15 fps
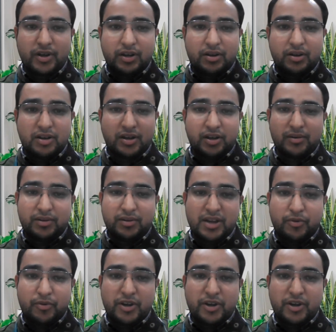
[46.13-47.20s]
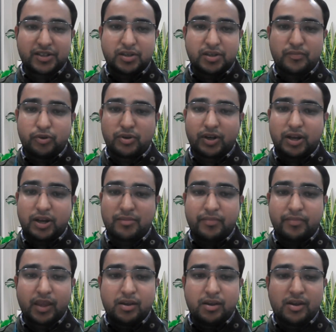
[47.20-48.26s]
to the demo interaction
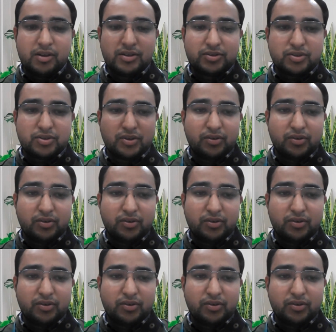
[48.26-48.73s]
program.